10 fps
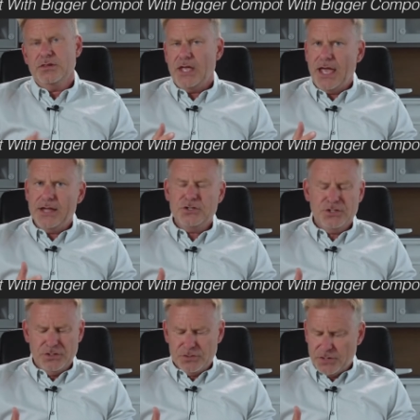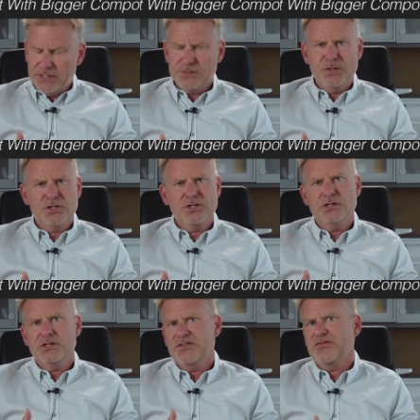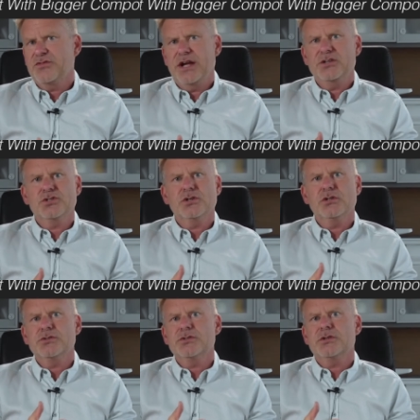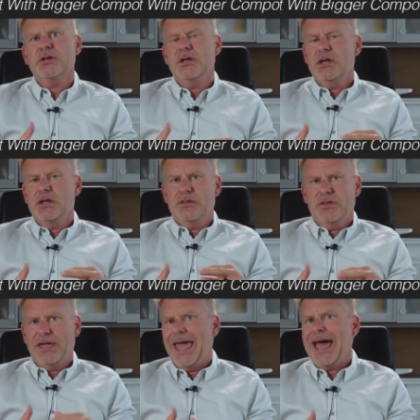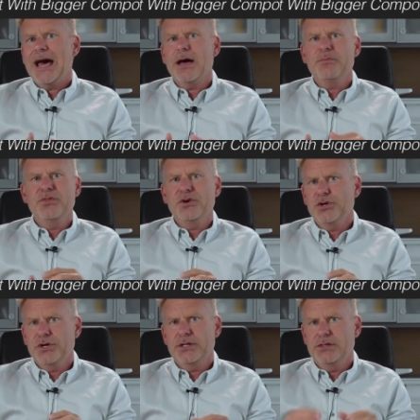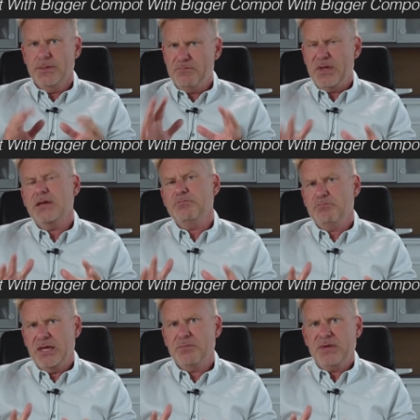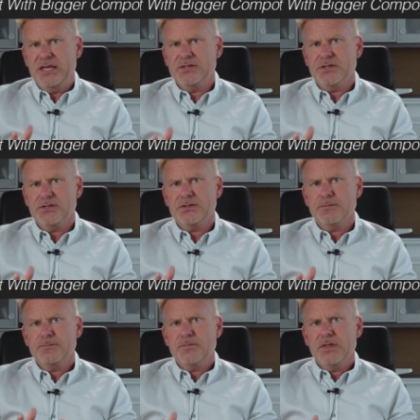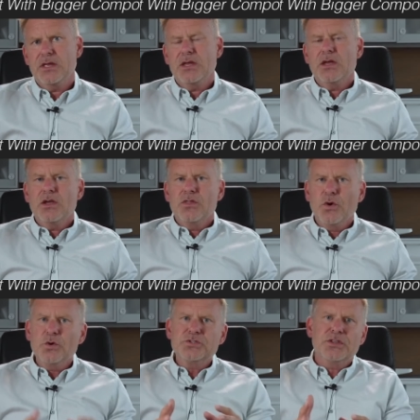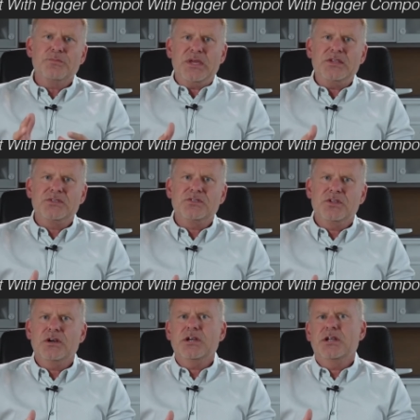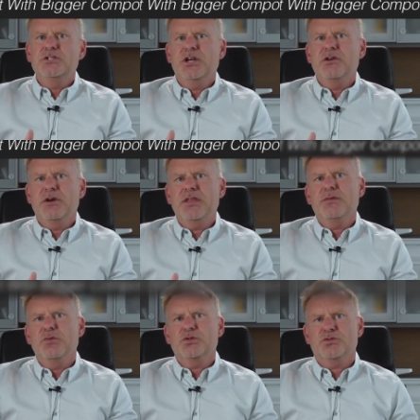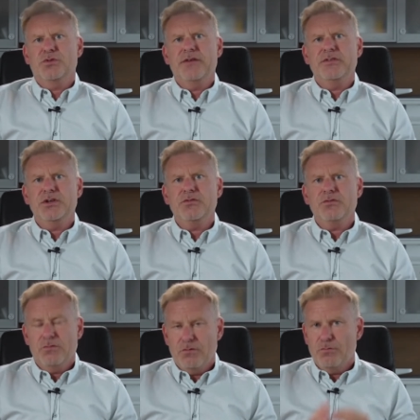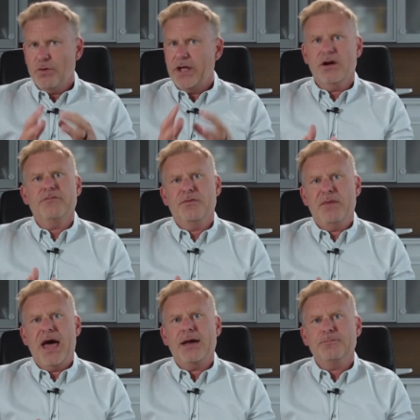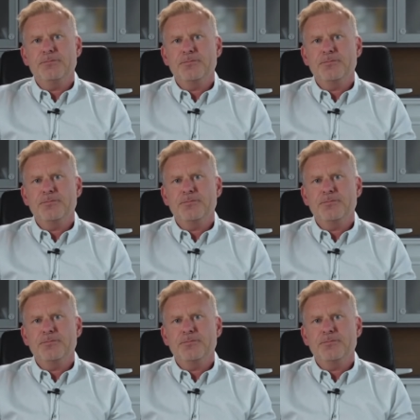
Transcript: the engine, transmission, differentials, the cab, the hood, the big, big pieces. Those are the pieces that are going to generate the most revenue right off the bat.